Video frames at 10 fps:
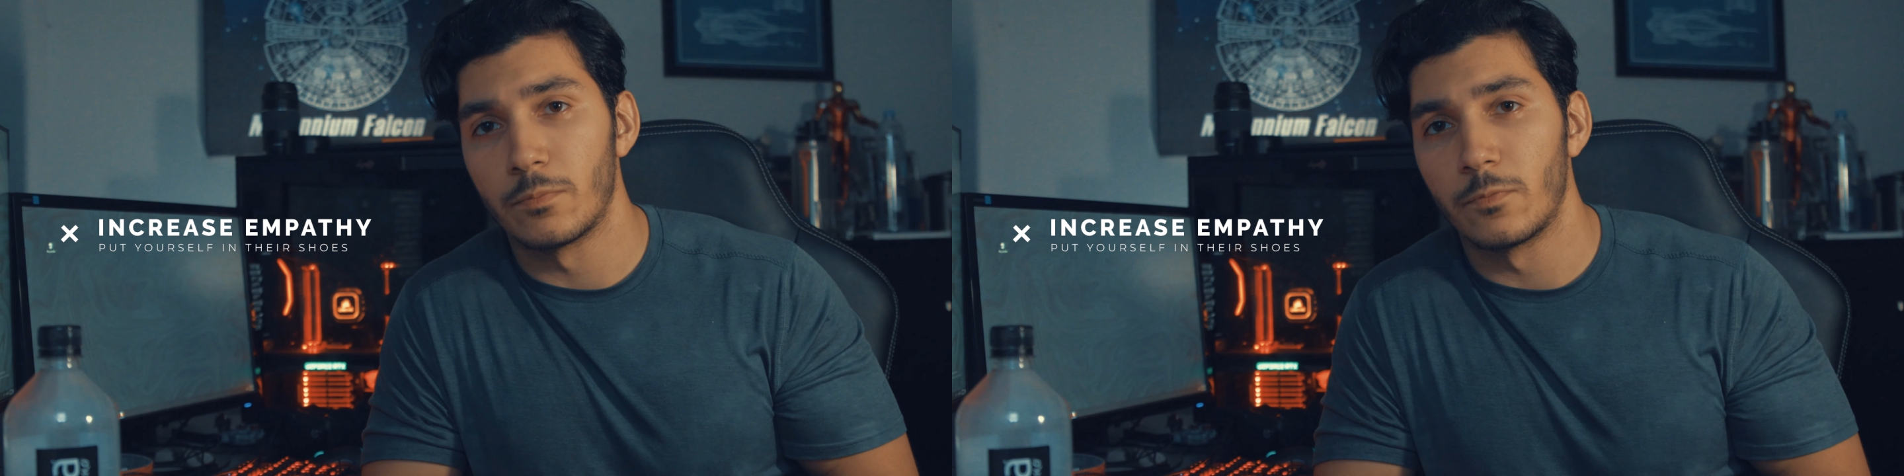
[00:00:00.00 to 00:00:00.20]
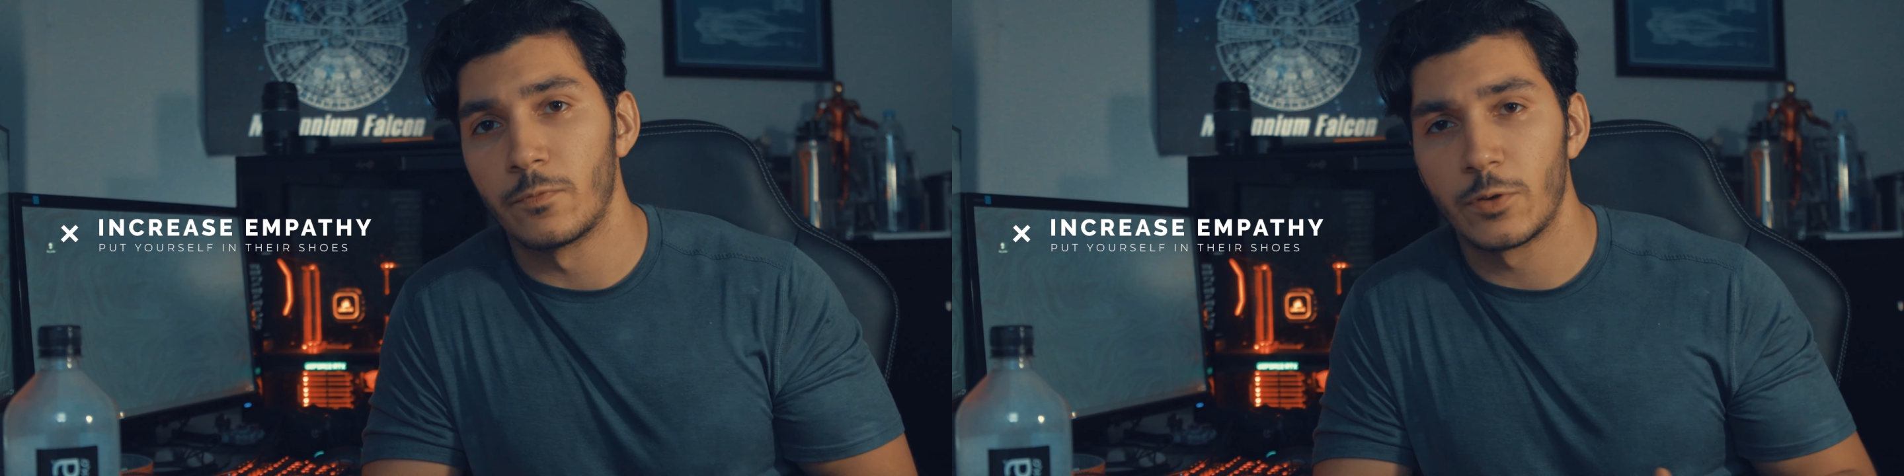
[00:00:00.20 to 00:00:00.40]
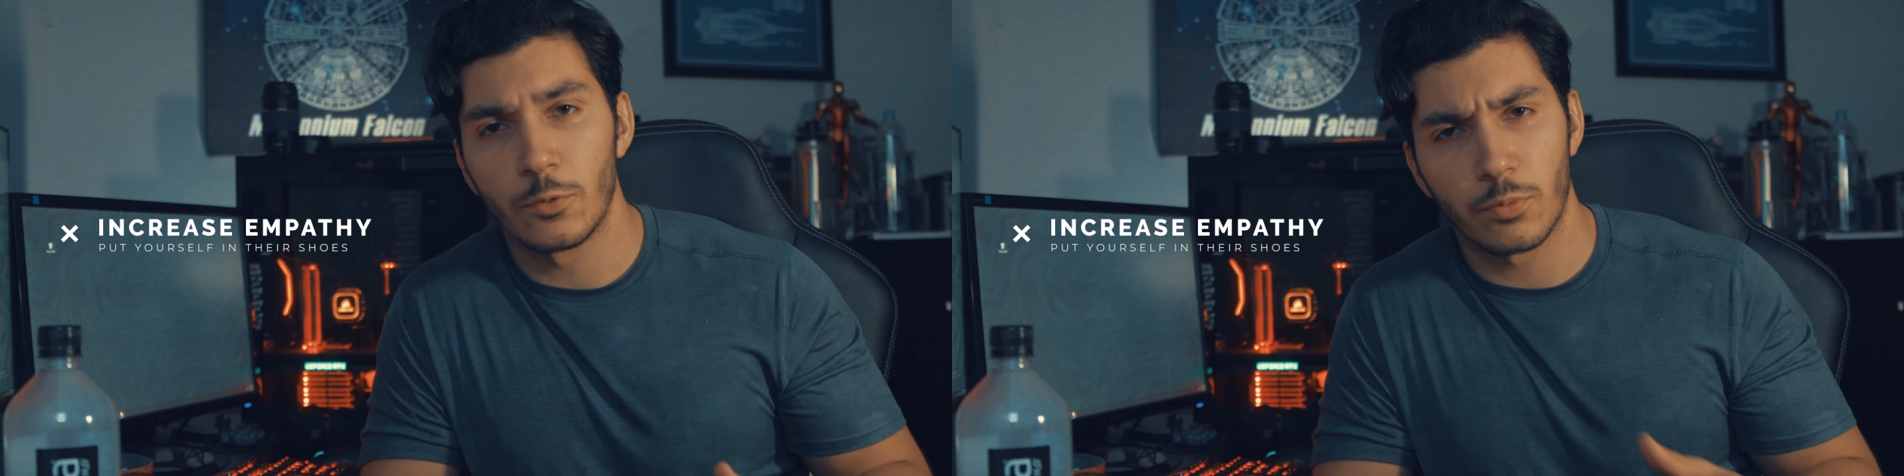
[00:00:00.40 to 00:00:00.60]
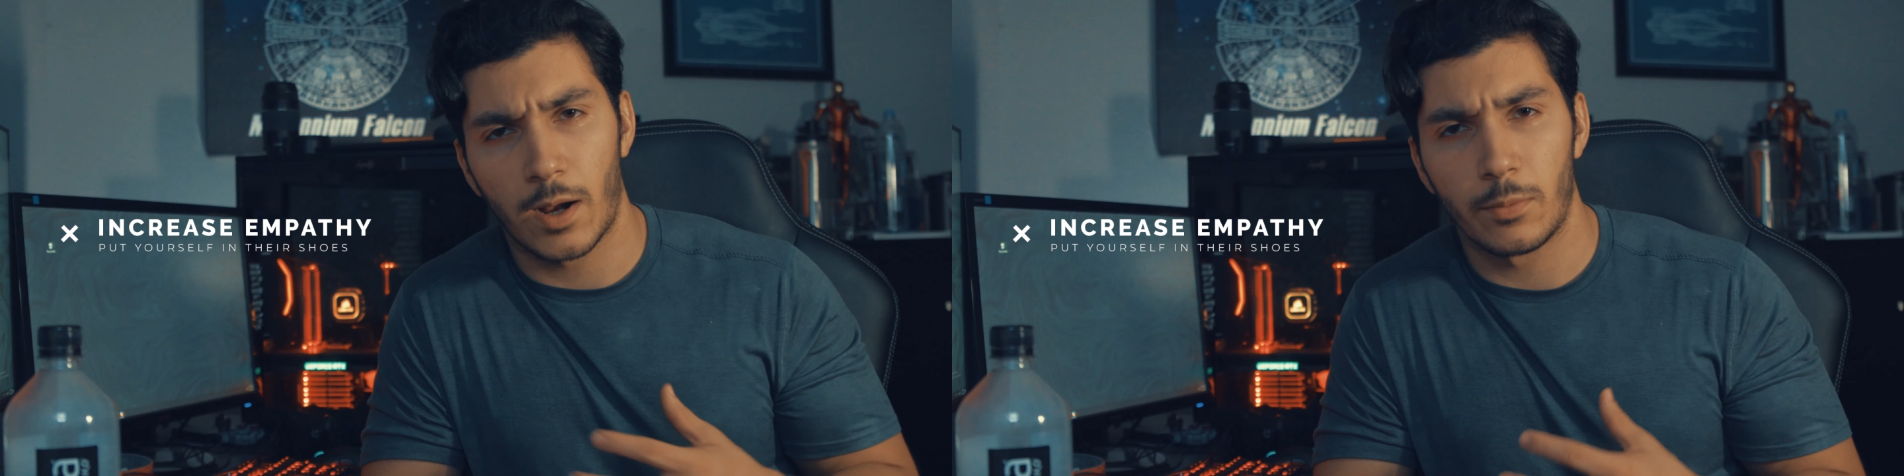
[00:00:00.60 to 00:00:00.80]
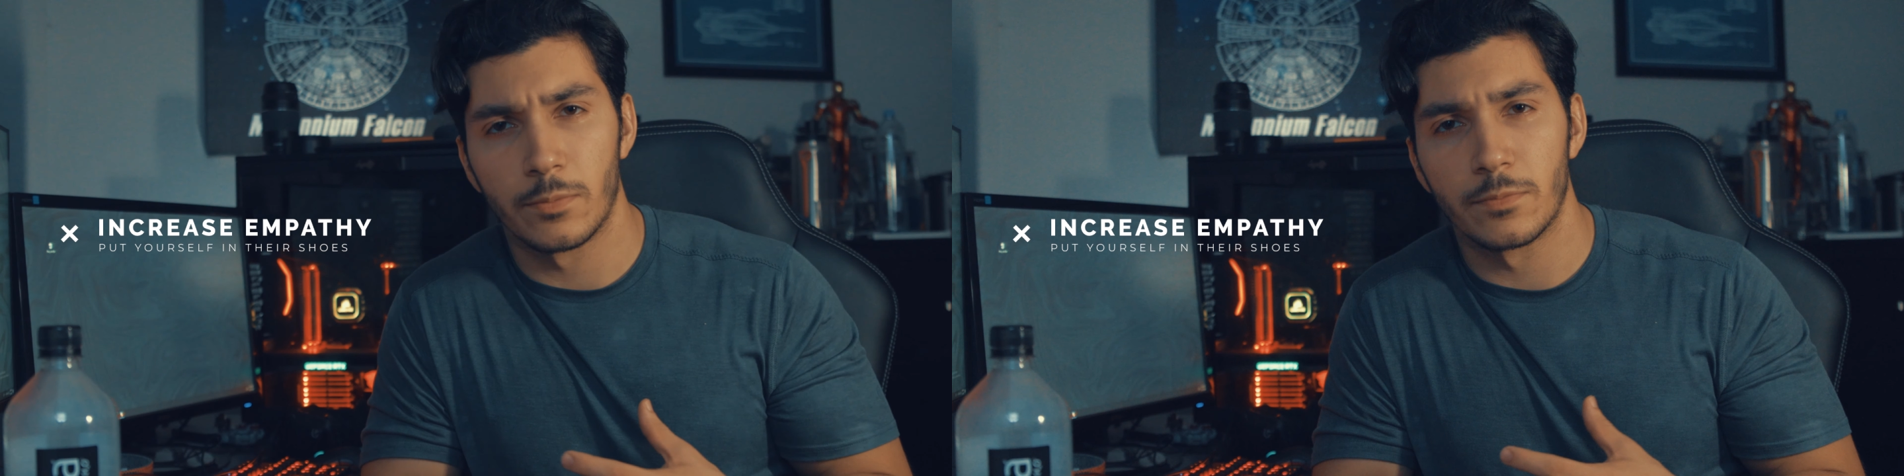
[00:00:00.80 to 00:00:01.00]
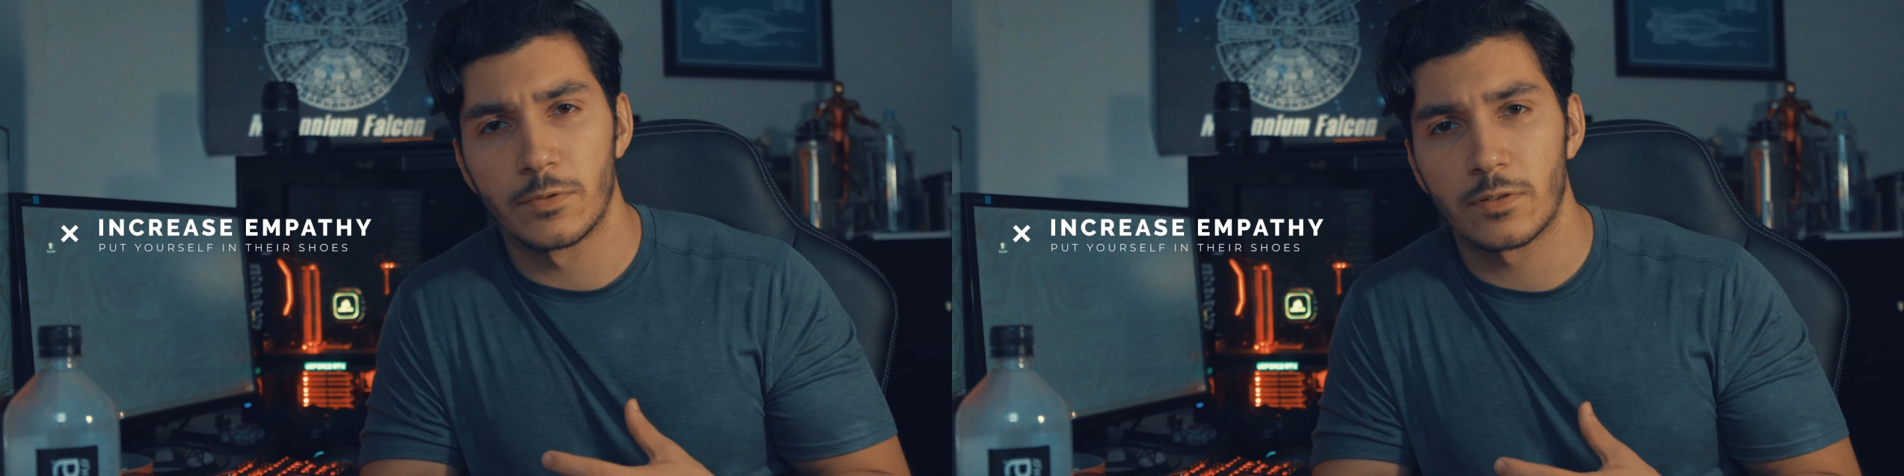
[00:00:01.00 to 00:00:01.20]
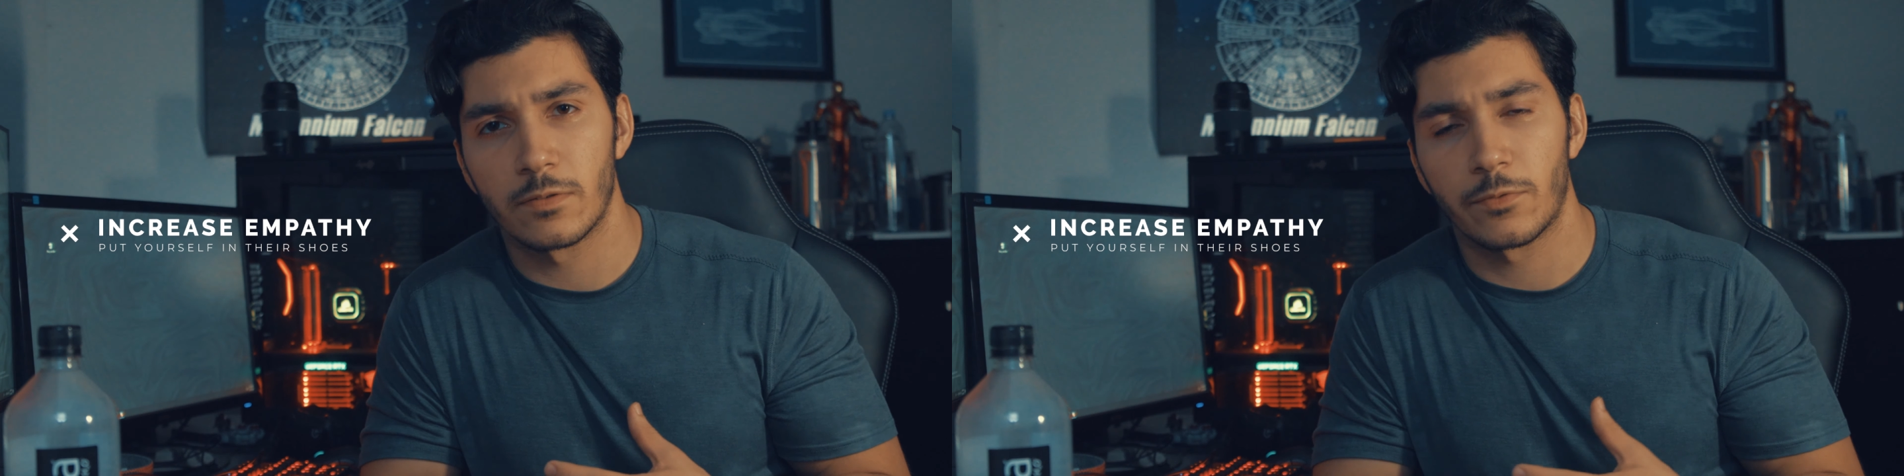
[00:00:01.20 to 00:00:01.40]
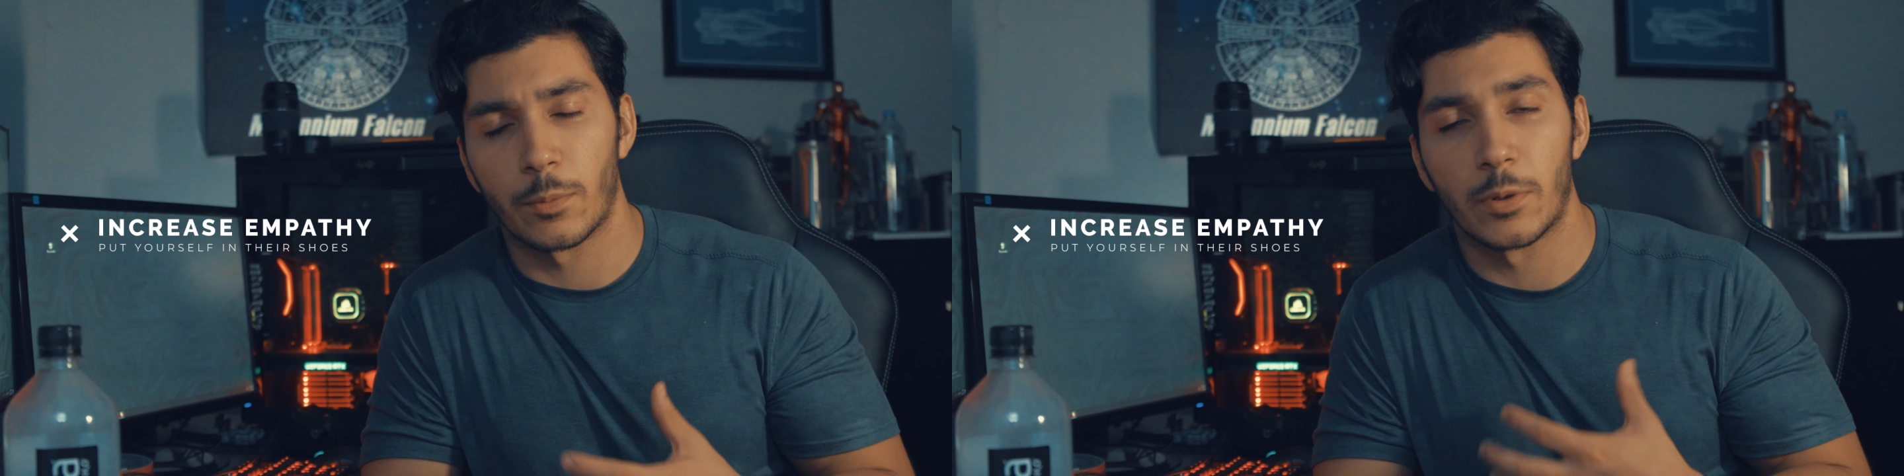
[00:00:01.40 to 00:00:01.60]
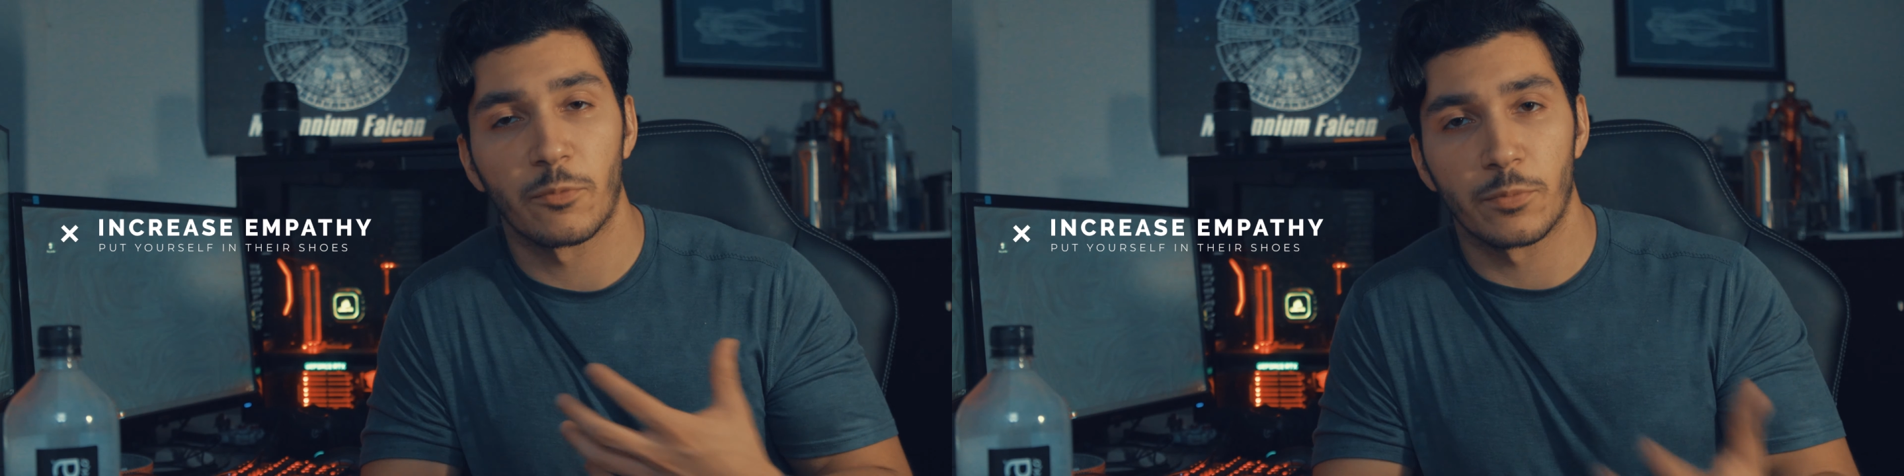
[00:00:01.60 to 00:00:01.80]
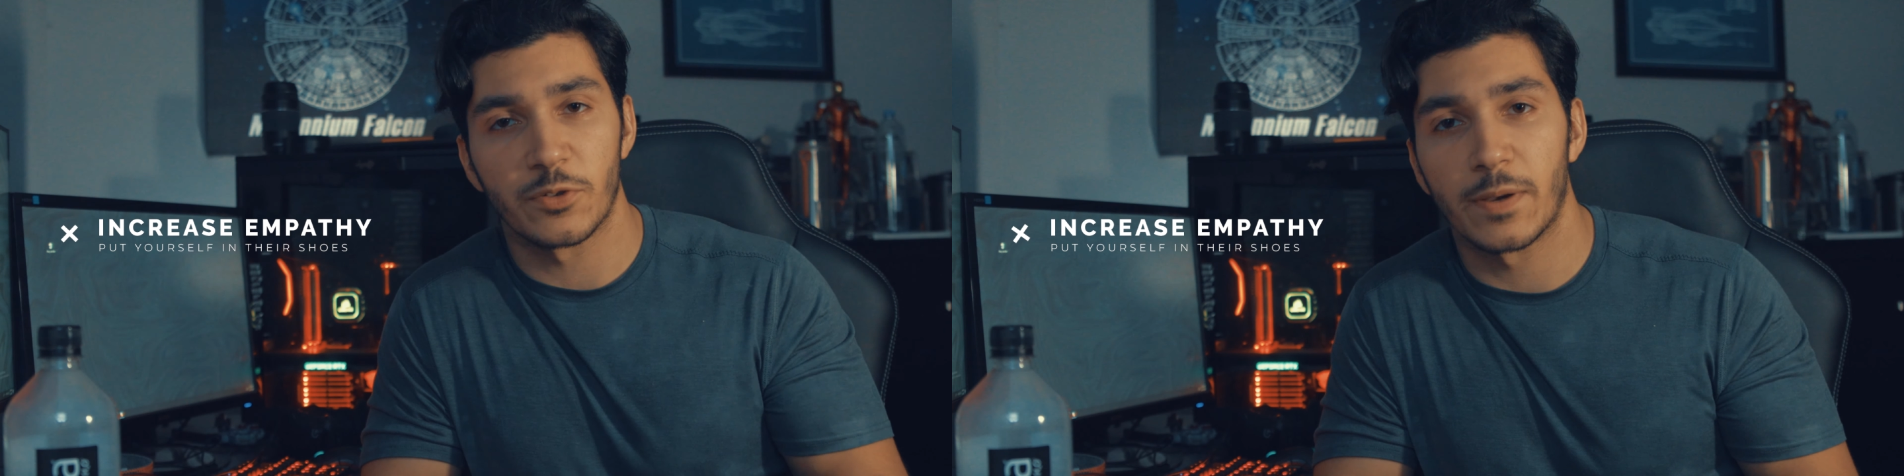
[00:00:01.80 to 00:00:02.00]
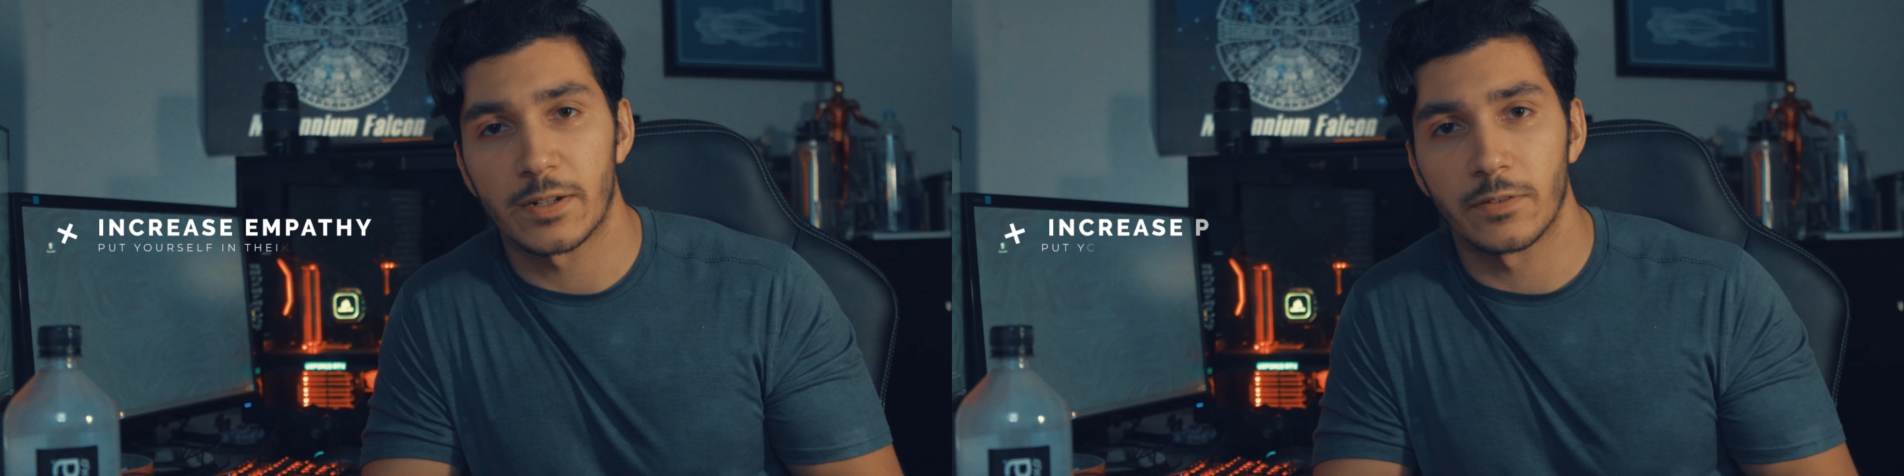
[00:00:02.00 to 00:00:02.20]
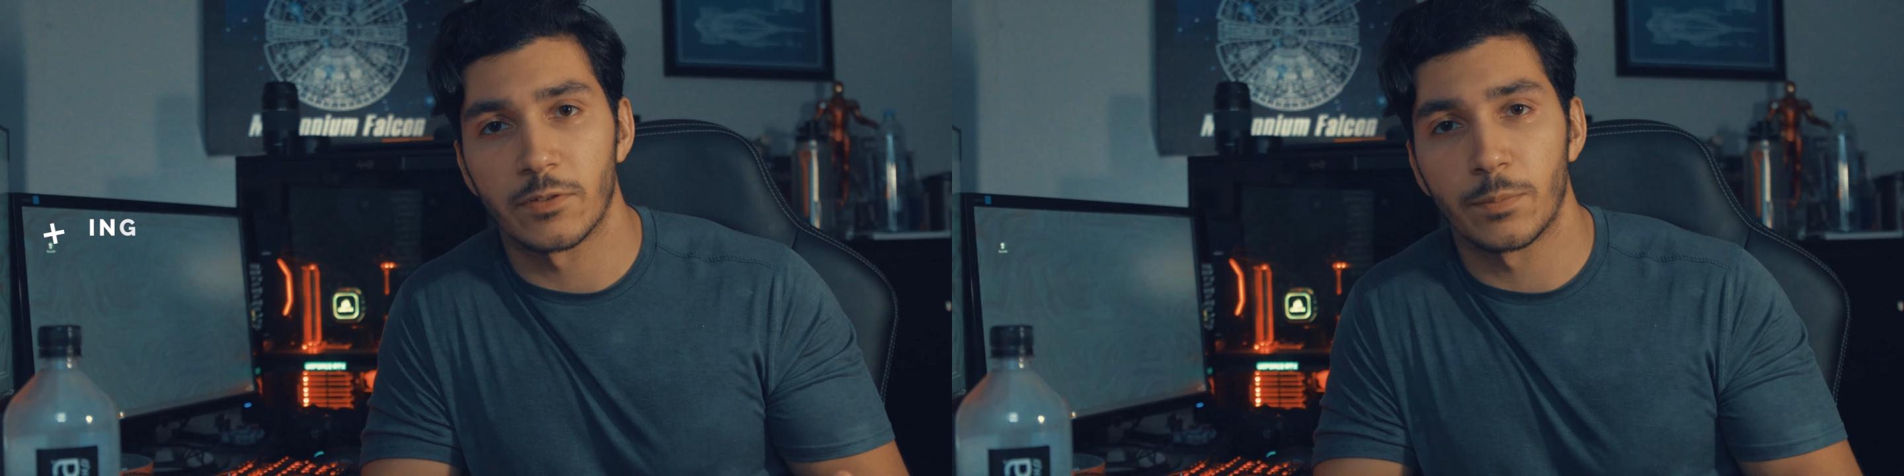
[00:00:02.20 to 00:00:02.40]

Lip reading: view problems from a different perspective,